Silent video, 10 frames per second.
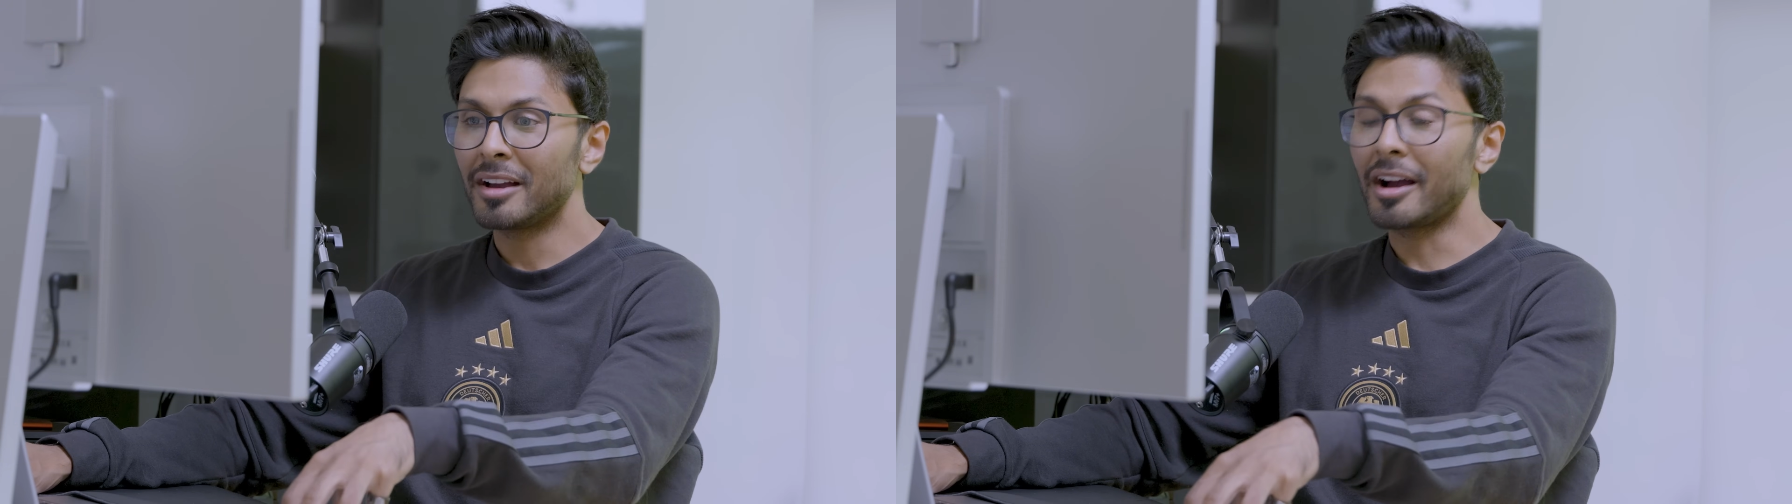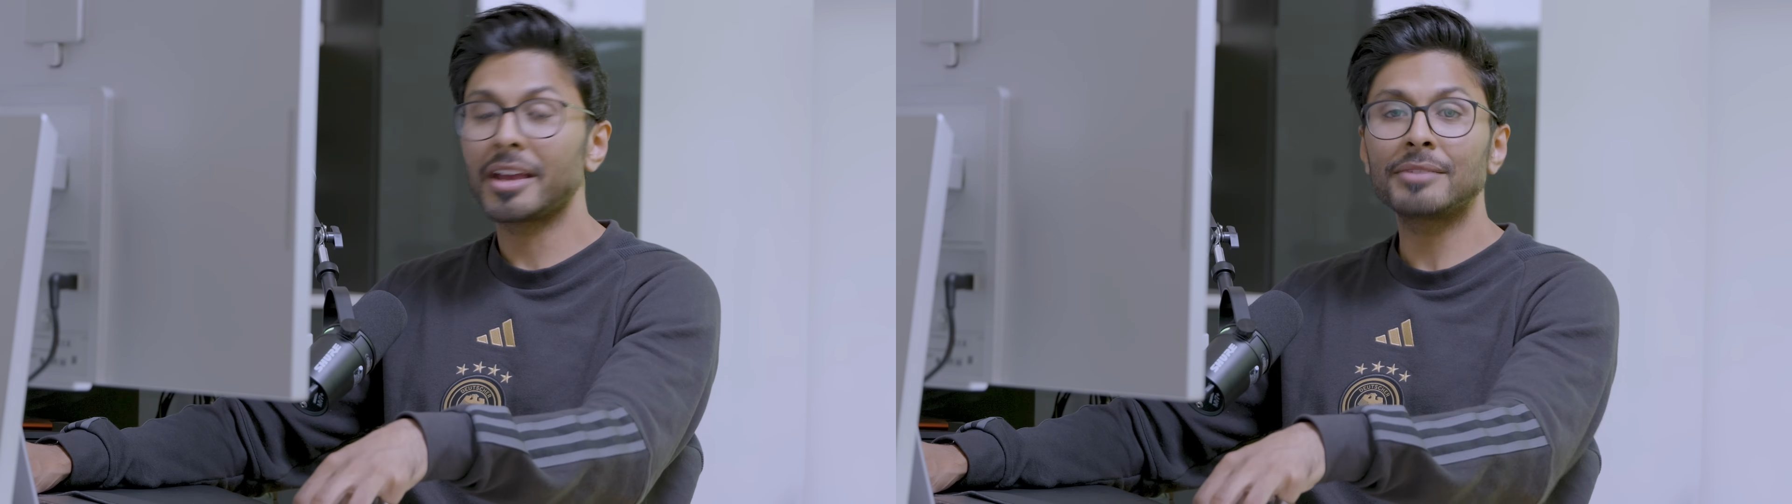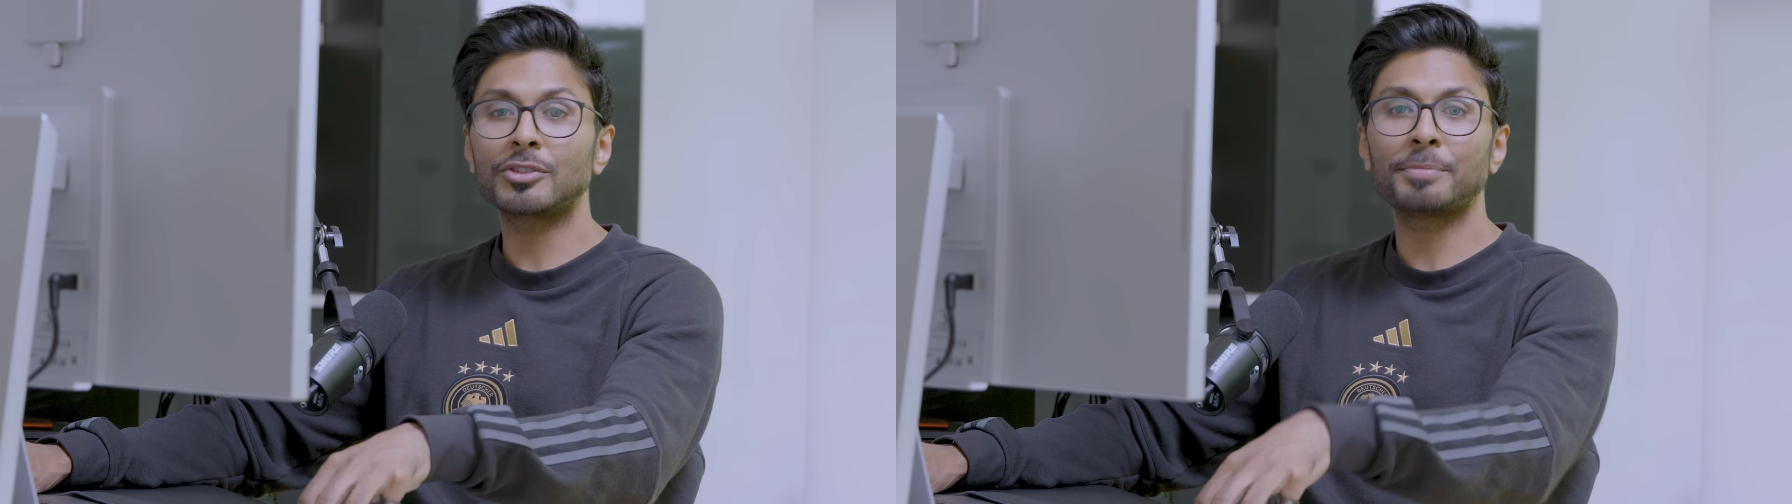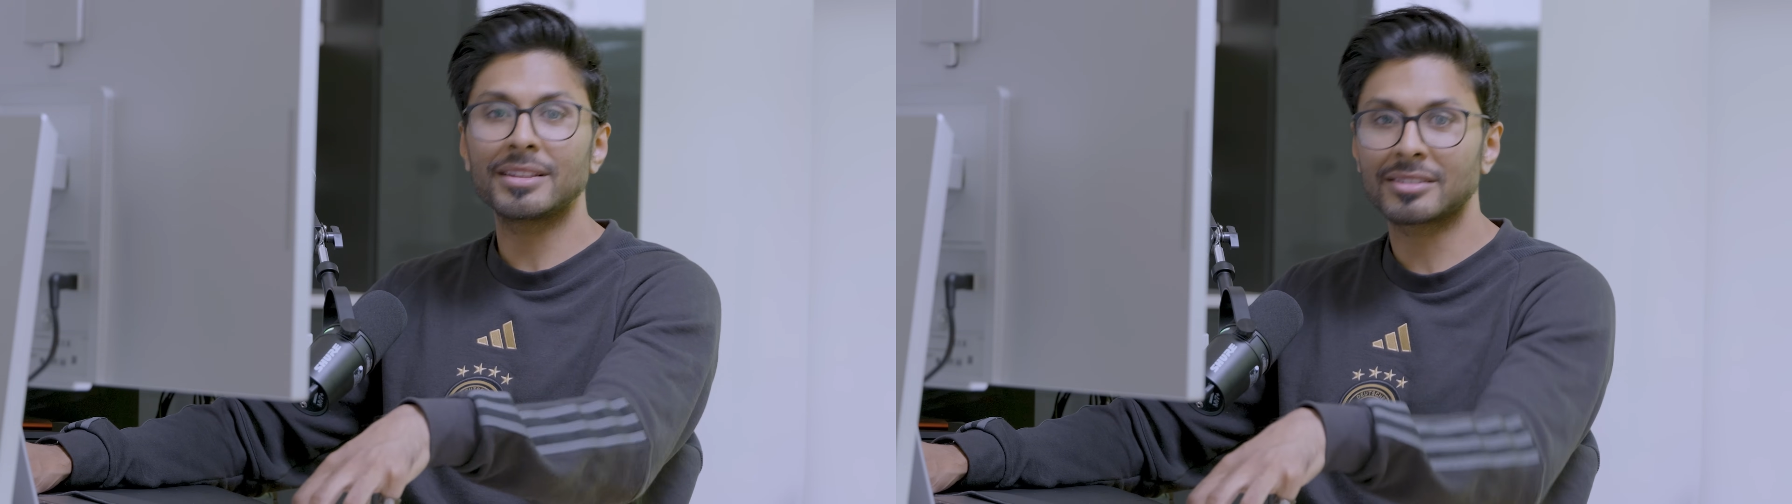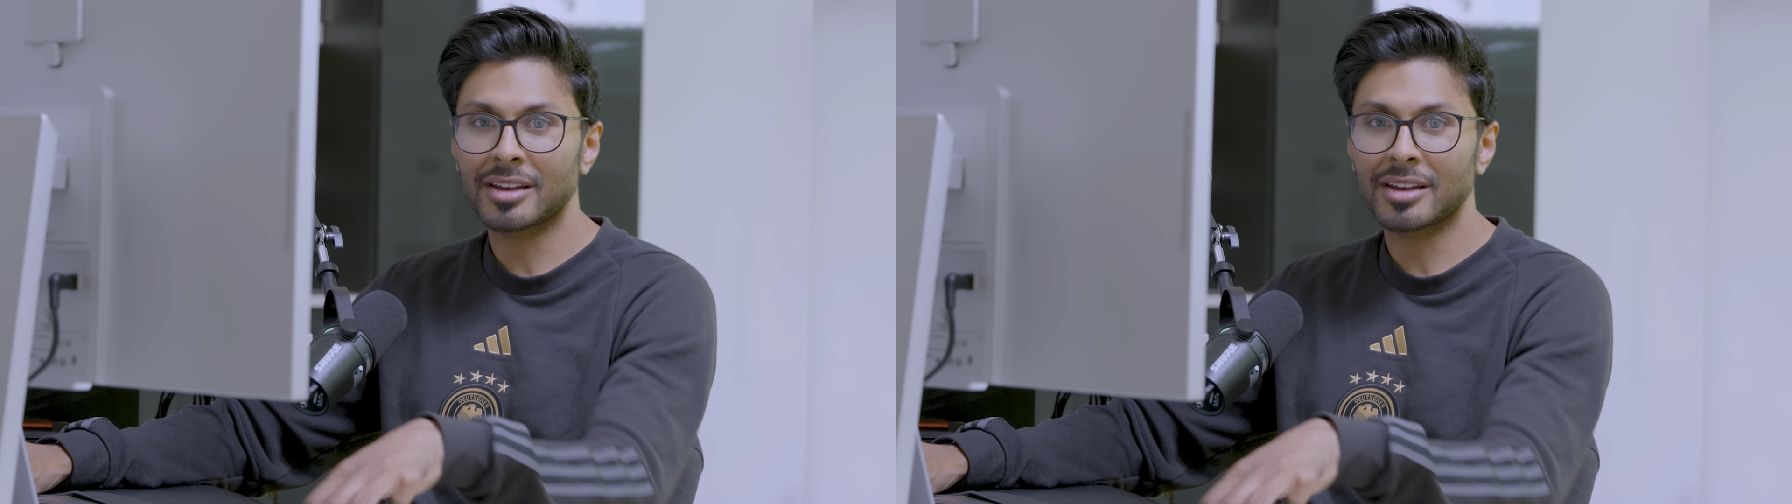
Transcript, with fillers: I have spent